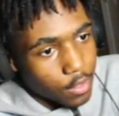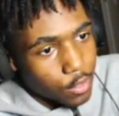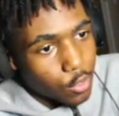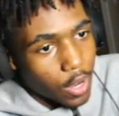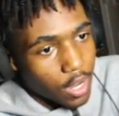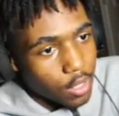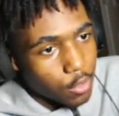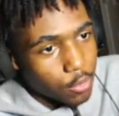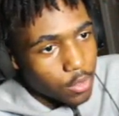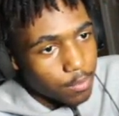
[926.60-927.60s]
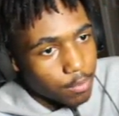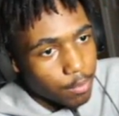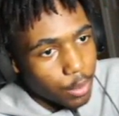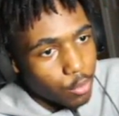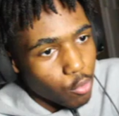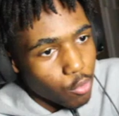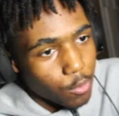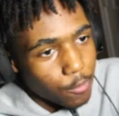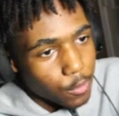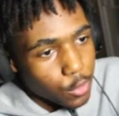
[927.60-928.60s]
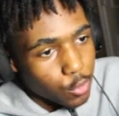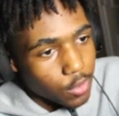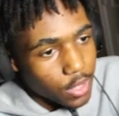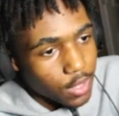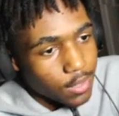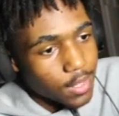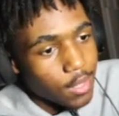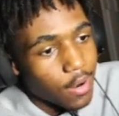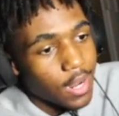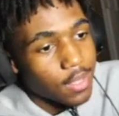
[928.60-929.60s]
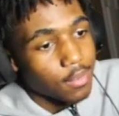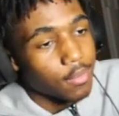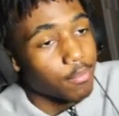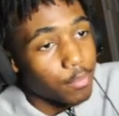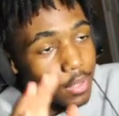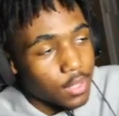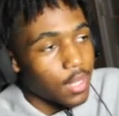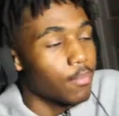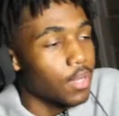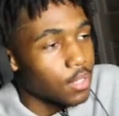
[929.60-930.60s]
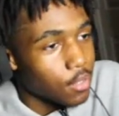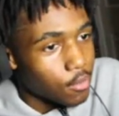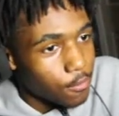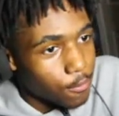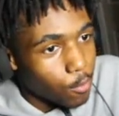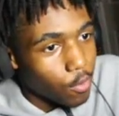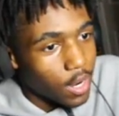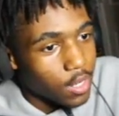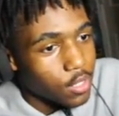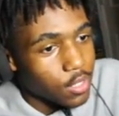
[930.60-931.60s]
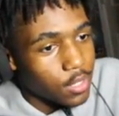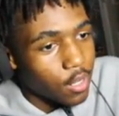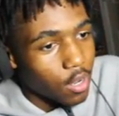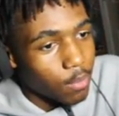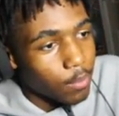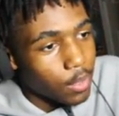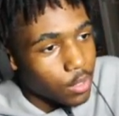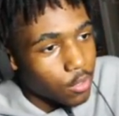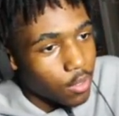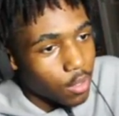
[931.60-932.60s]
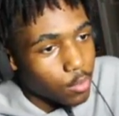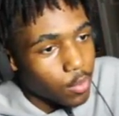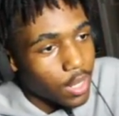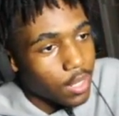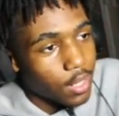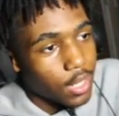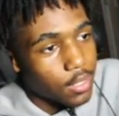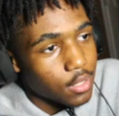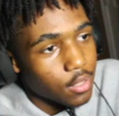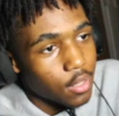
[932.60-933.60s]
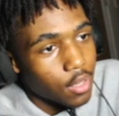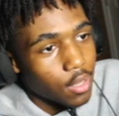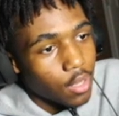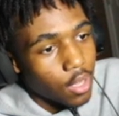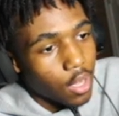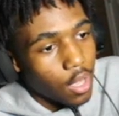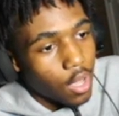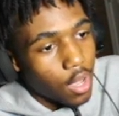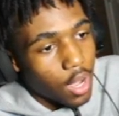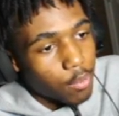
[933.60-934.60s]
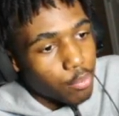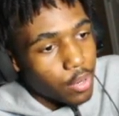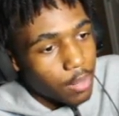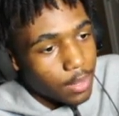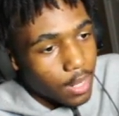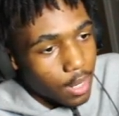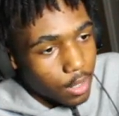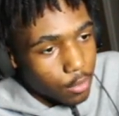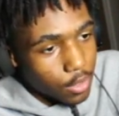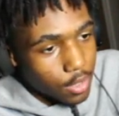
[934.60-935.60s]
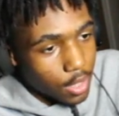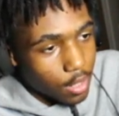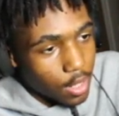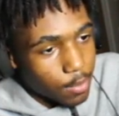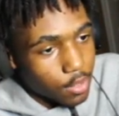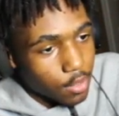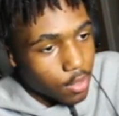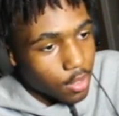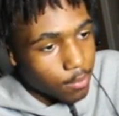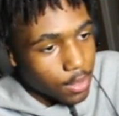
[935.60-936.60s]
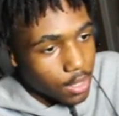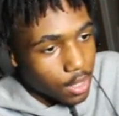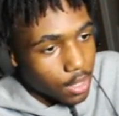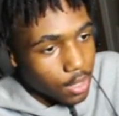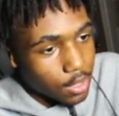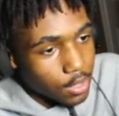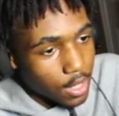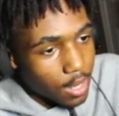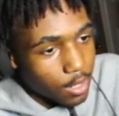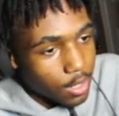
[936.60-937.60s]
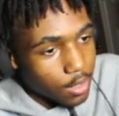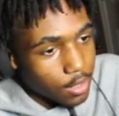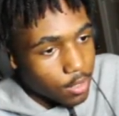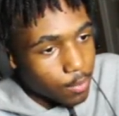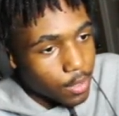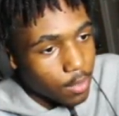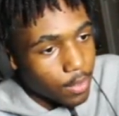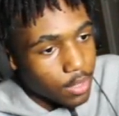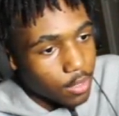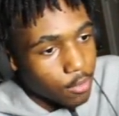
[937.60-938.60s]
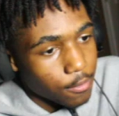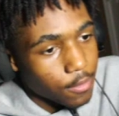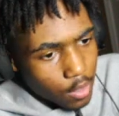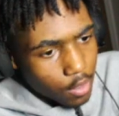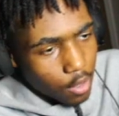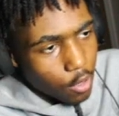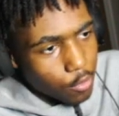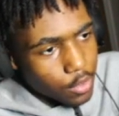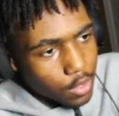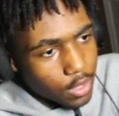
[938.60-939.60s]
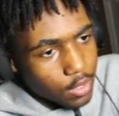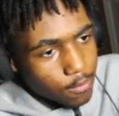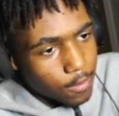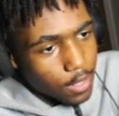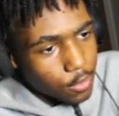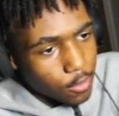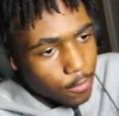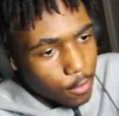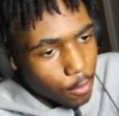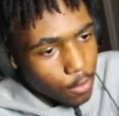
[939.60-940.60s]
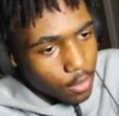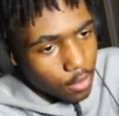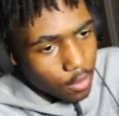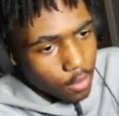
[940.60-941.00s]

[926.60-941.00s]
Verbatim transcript: So I can use the blue orb for two things. Either I can protect myself, or I could just dig up a bunch of graves when I get lazy. I'm probably not going to do the second option because I need these to protect myself. Oh, it's, it's faster if you hold it.